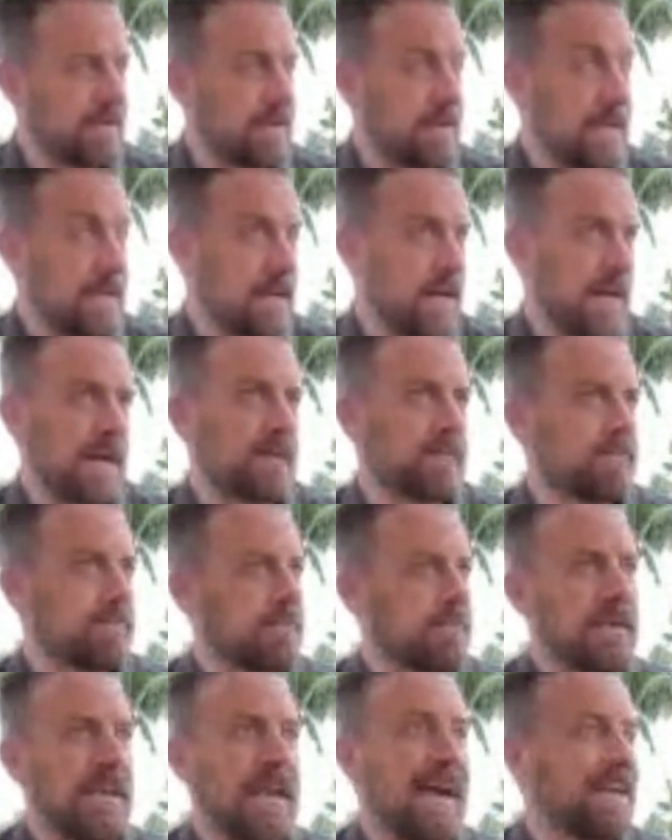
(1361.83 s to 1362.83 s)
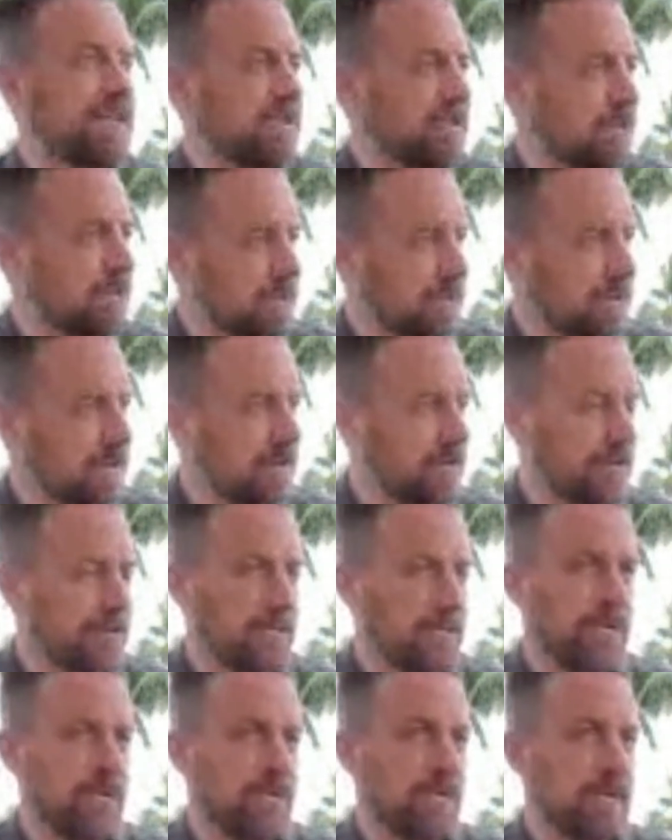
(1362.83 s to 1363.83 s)
they not catch it
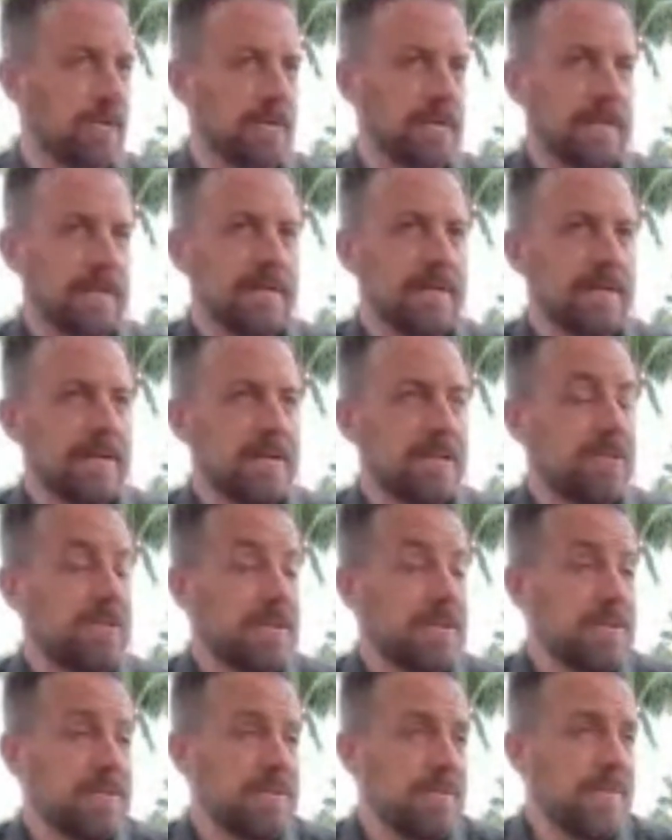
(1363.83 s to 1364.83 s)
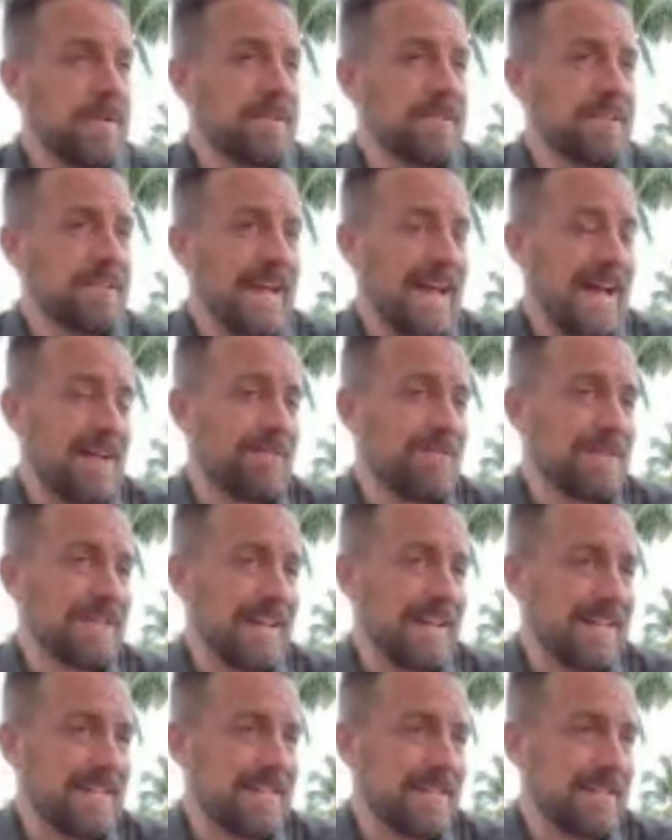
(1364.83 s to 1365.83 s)
earlier?" Or they're basically
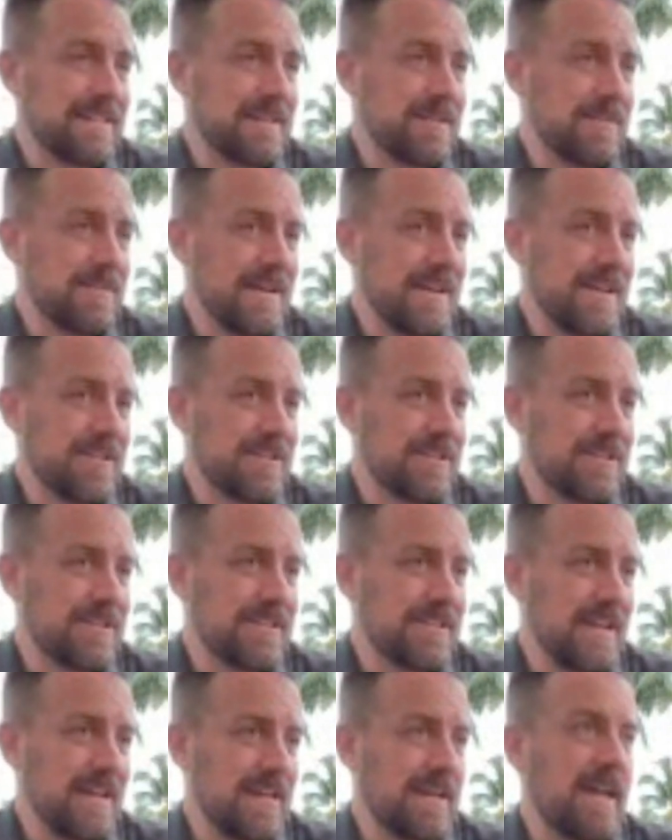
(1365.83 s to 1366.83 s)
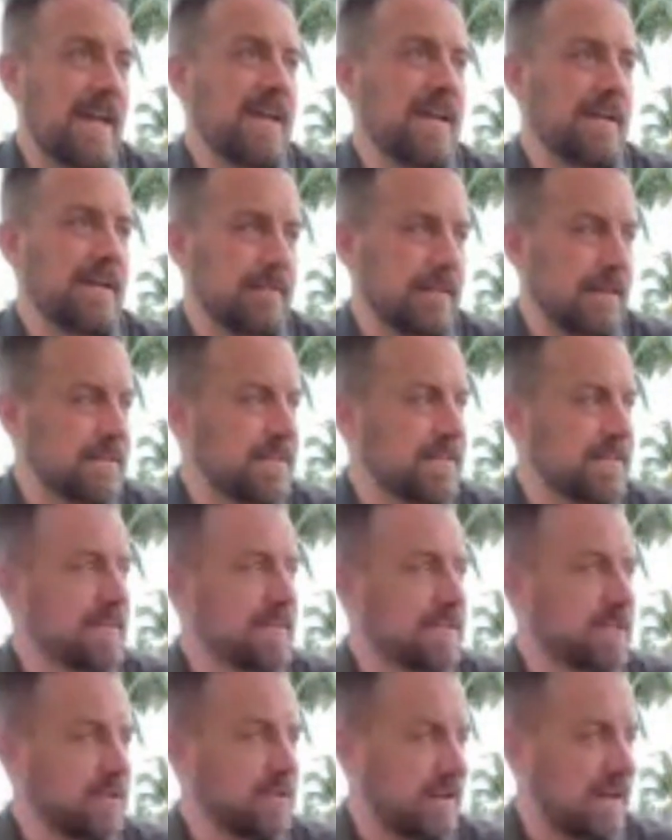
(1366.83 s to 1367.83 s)
advertising to the patient saying, "Hey,
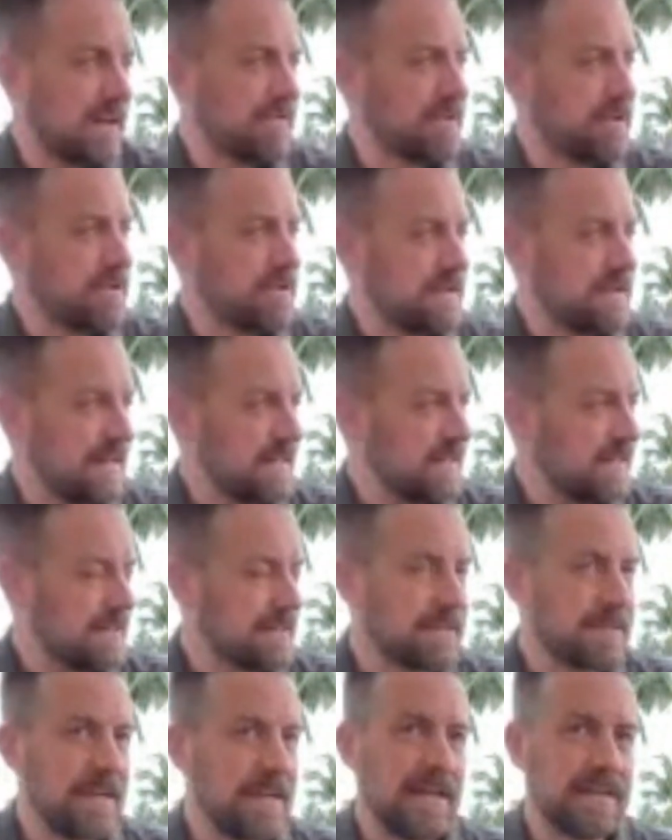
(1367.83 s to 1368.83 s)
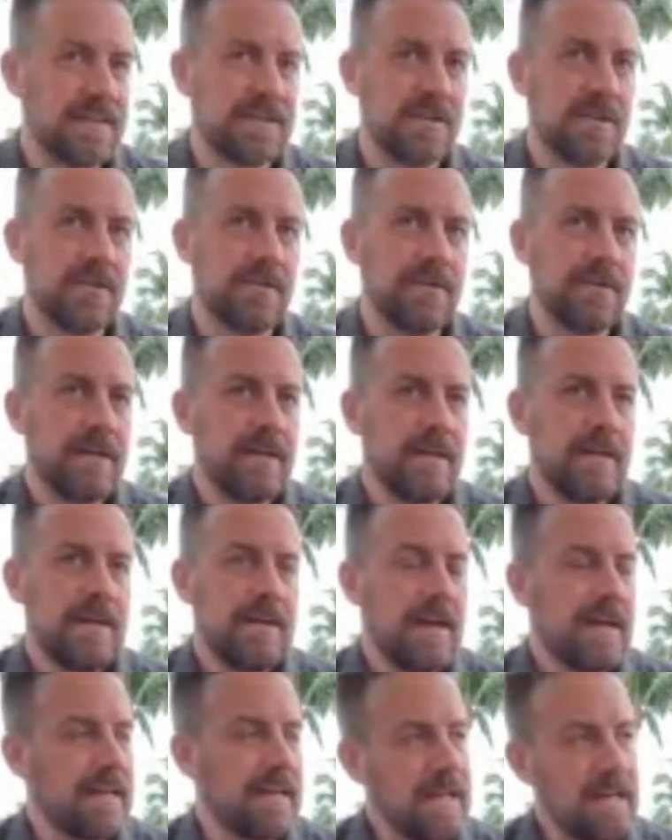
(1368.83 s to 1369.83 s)
let's go after your dentist." And so
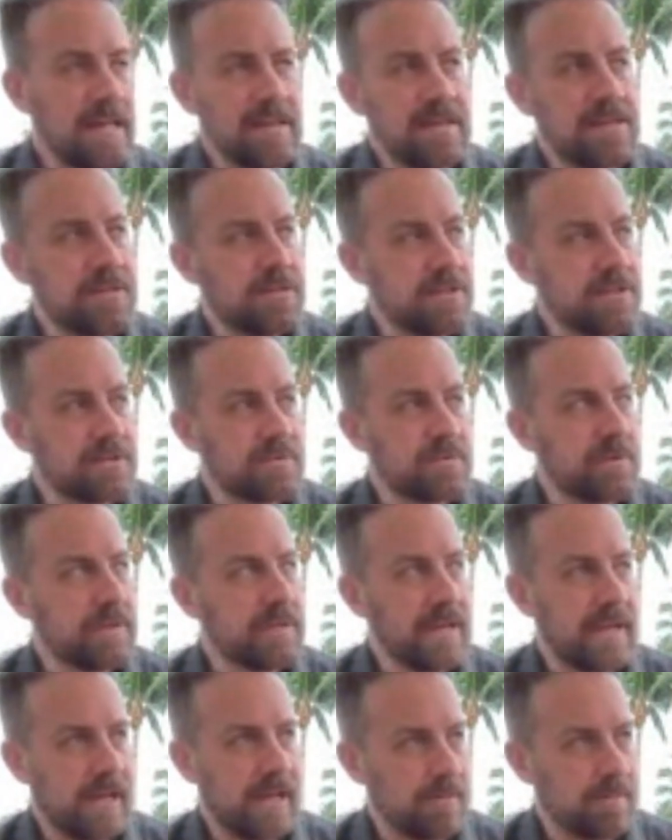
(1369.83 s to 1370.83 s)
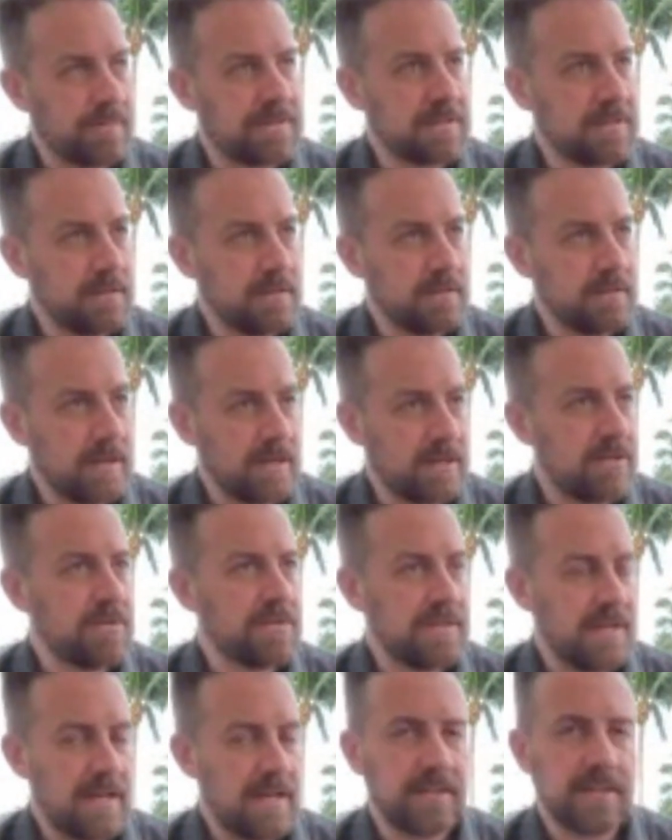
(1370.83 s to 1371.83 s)
again, this just really helps, like you
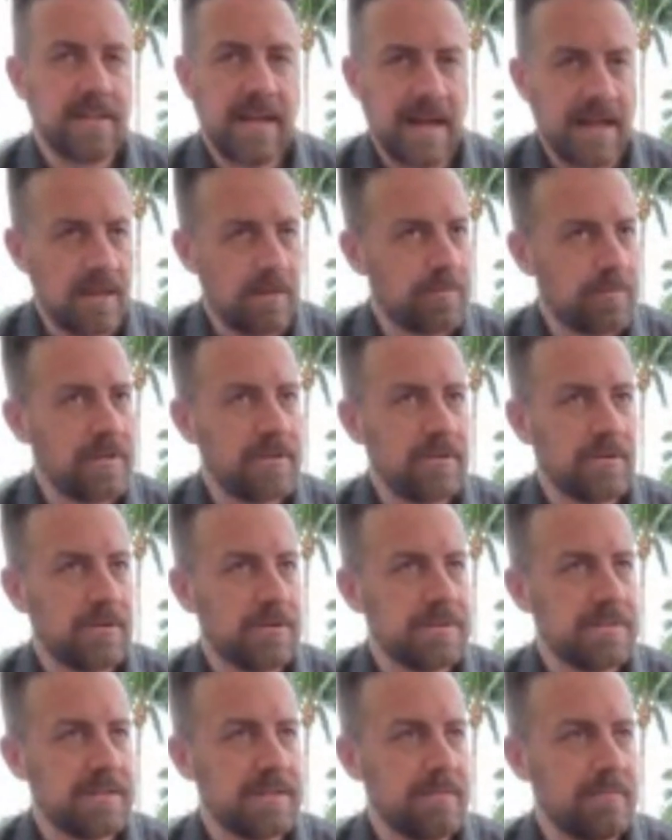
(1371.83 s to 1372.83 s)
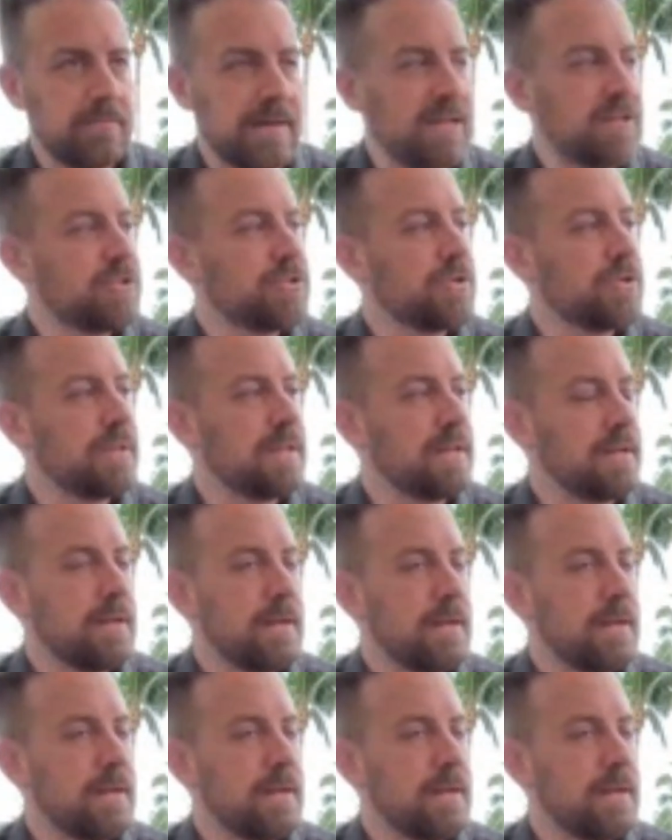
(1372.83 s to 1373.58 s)
said, calibrate the whole team, make sure that